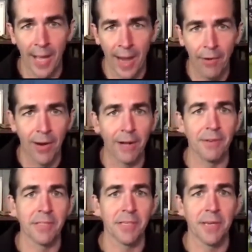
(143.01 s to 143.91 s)
Howard
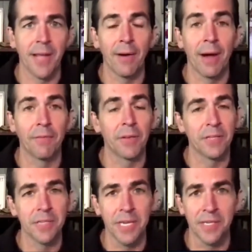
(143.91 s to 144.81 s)
obviously now out for the
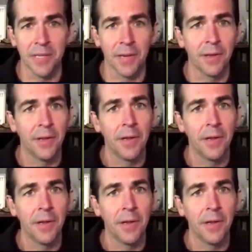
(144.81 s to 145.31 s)
season,